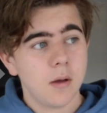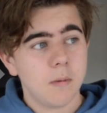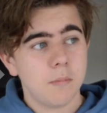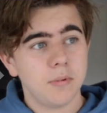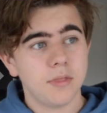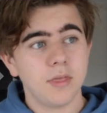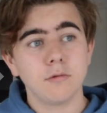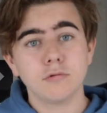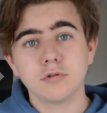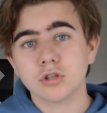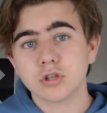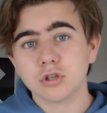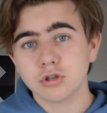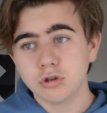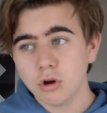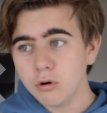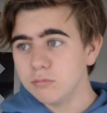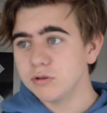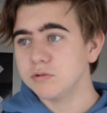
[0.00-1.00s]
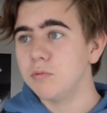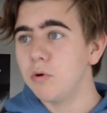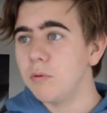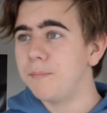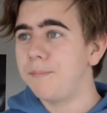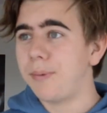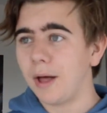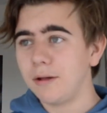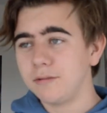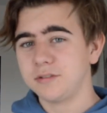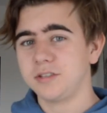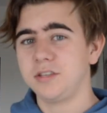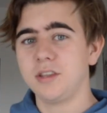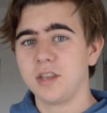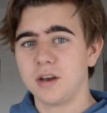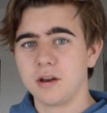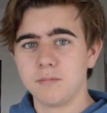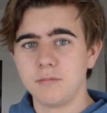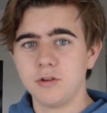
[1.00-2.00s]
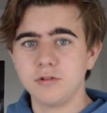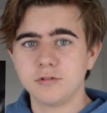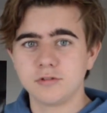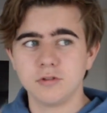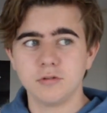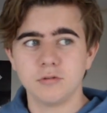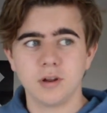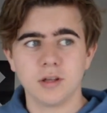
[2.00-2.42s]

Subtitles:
But they were just so much more bouncy than I'm used to.